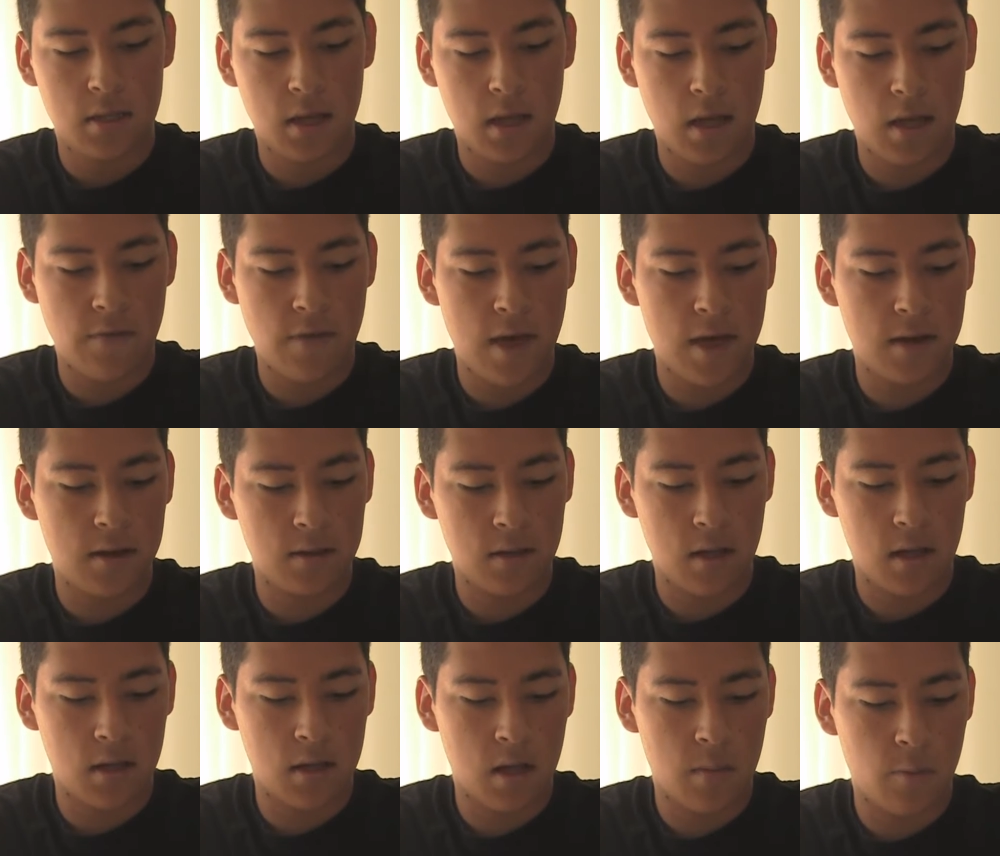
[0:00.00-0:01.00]
I've had
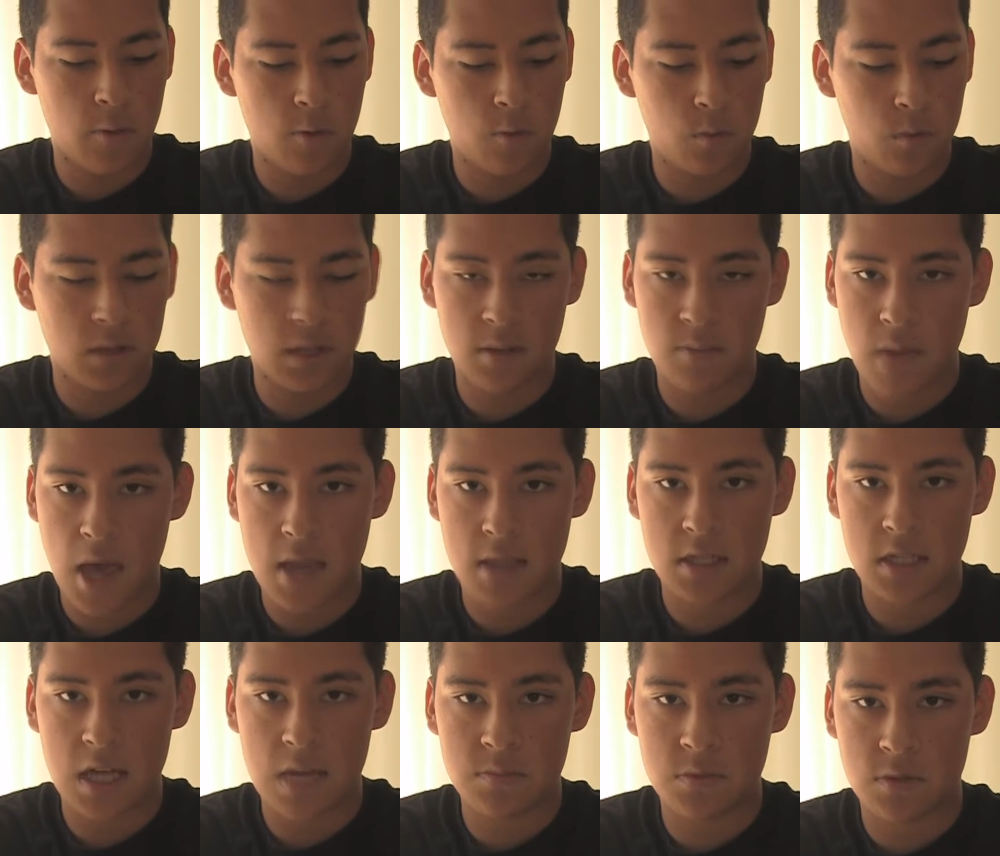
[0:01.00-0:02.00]
a couple really
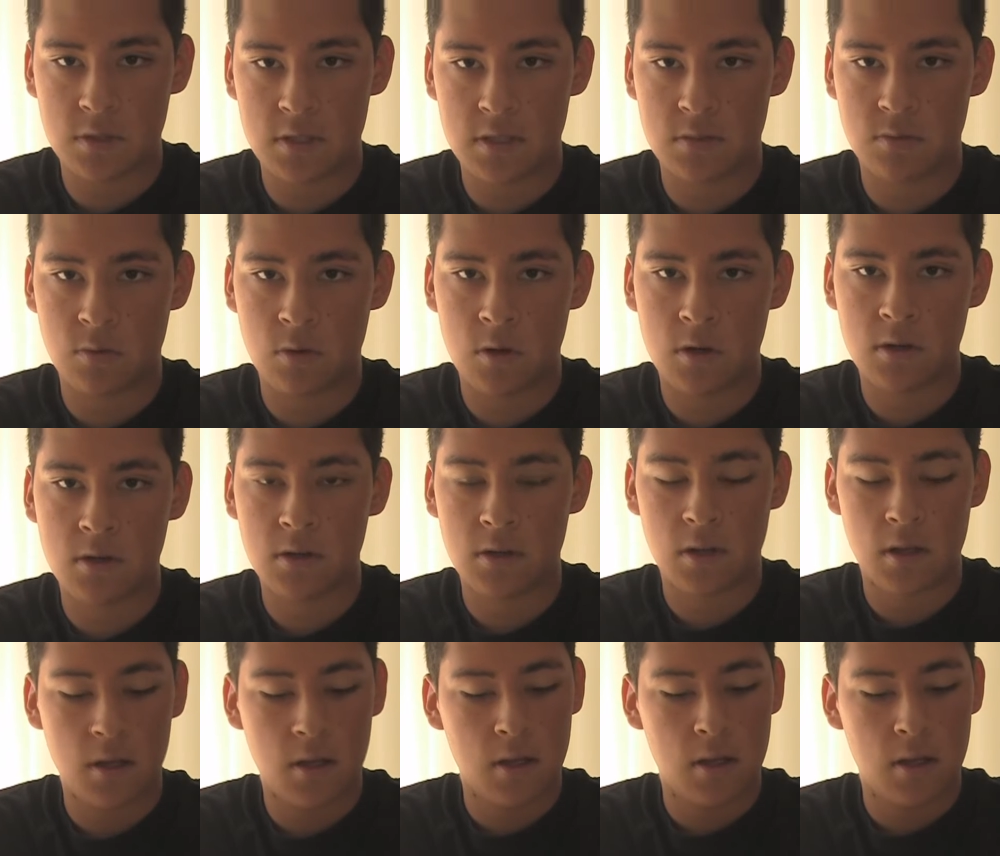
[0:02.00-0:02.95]
bad jams with this rotor,